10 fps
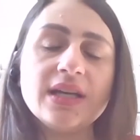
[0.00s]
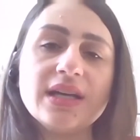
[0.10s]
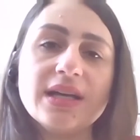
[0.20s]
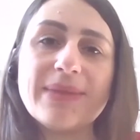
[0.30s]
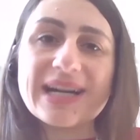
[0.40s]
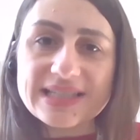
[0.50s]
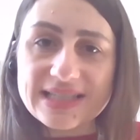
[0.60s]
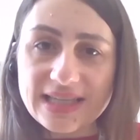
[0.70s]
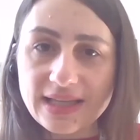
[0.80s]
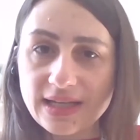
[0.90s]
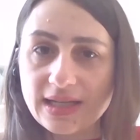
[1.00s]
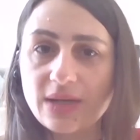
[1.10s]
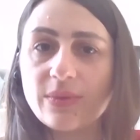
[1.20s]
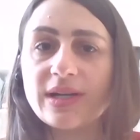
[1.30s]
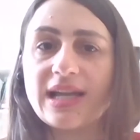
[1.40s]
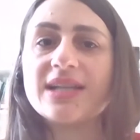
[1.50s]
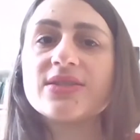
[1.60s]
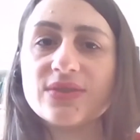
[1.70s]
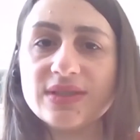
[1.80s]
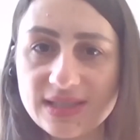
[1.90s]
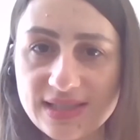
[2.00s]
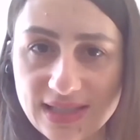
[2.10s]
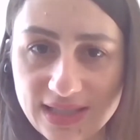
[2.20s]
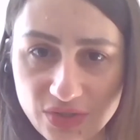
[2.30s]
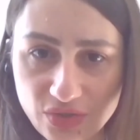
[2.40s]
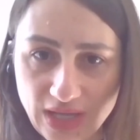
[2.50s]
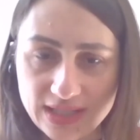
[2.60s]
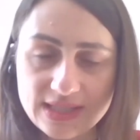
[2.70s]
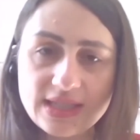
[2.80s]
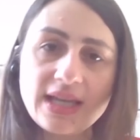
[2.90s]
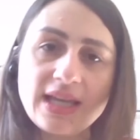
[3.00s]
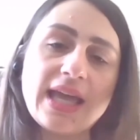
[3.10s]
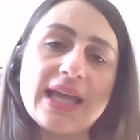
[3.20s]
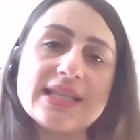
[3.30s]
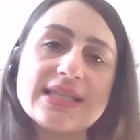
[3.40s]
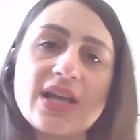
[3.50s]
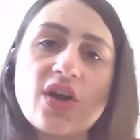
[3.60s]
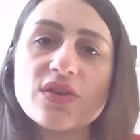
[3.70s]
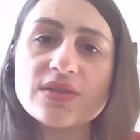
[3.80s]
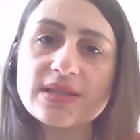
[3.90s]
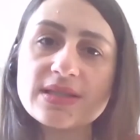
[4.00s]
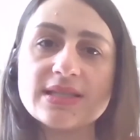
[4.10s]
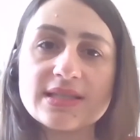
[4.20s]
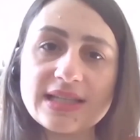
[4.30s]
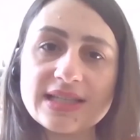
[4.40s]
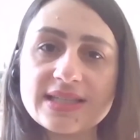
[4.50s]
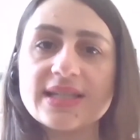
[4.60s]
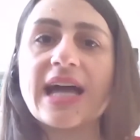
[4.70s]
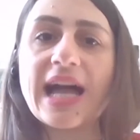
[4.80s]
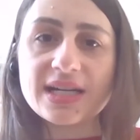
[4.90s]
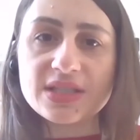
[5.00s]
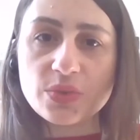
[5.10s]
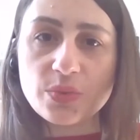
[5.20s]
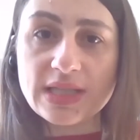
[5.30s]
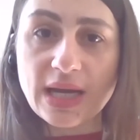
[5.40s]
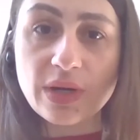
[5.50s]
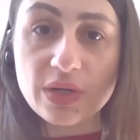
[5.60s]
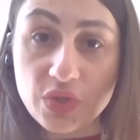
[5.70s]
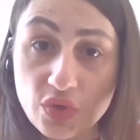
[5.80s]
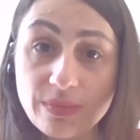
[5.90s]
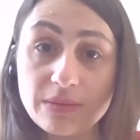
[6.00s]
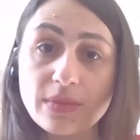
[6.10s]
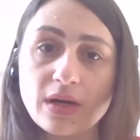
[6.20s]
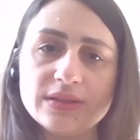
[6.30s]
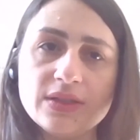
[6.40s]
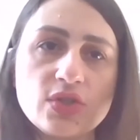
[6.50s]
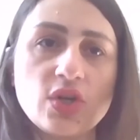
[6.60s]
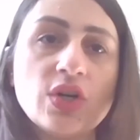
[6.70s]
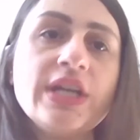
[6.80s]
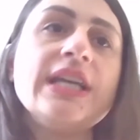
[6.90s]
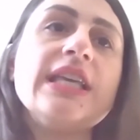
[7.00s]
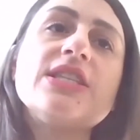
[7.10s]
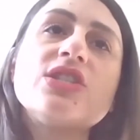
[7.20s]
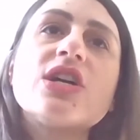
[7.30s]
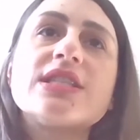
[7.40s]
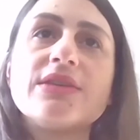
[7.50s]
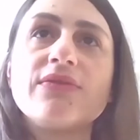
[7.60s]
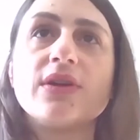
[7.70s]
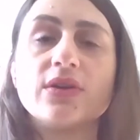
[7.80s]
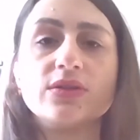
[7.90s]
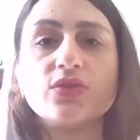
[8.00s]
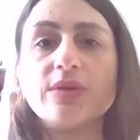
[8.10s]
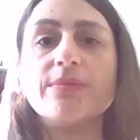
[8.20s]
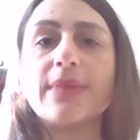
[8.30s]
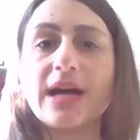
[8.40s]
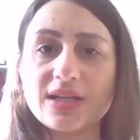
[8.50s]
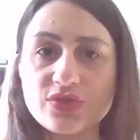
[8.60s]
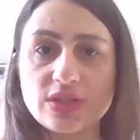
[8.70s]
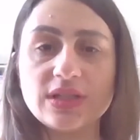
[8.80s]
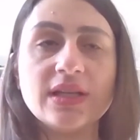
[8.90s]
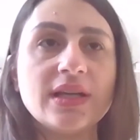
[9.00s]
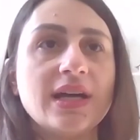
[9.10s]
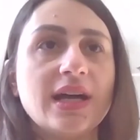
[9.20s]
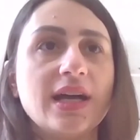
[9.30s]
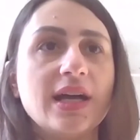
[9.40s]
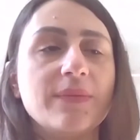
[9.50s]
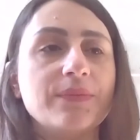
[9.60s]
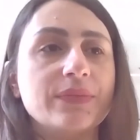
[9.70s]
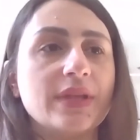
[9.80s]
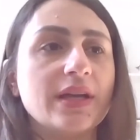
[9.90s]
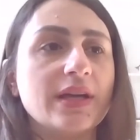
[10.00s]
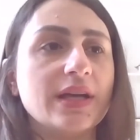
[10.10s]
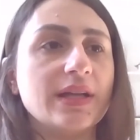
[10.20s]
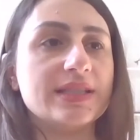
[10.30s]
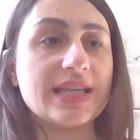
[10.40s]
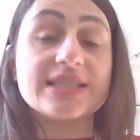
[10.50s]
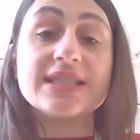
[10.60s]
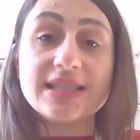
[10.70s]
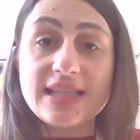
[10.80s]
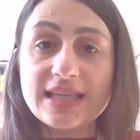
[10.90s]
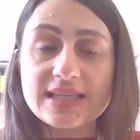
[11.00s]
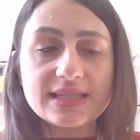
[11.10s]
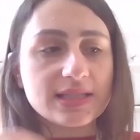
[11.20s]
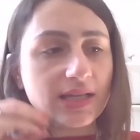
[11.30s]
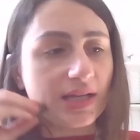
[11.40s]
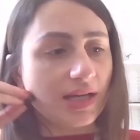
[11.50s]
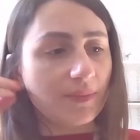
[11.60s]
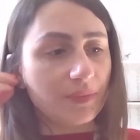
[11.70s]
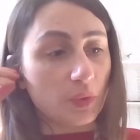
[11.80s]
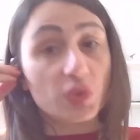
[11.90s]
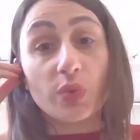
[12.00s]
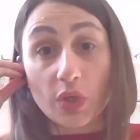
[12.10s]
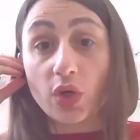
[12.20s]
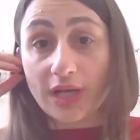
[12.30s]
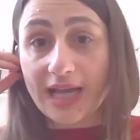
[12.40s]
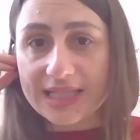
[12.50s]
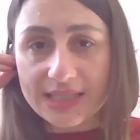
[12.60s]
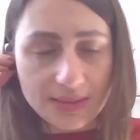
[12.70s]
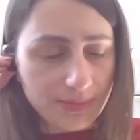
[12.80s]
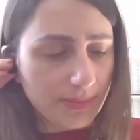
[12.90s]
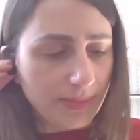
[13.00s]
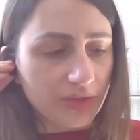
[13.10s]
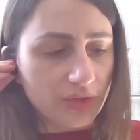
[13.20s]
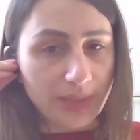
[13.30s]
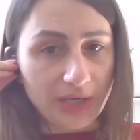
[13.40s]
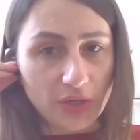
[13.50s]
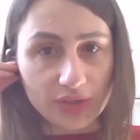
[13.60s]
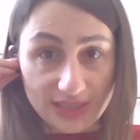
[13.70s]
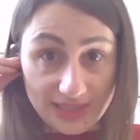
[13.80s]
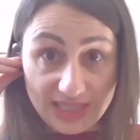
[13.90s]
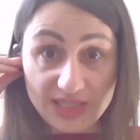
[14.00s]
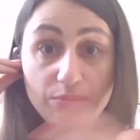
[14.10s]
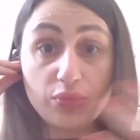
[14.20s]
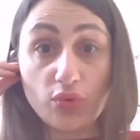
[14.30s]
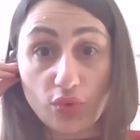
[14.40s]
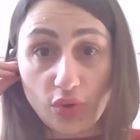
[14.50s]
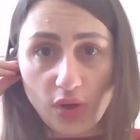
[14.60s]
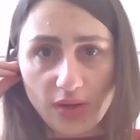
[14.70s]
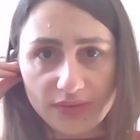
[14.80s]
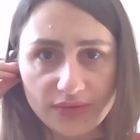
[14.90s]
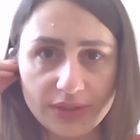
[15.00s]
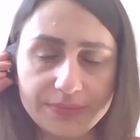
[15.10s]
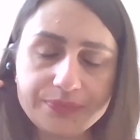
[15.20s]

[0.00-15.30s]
bacteria in our gastrointestinal tract, and they constantly interact with our human body. So it's not difficult to imagine that these, what we call gut microbiota, this pool of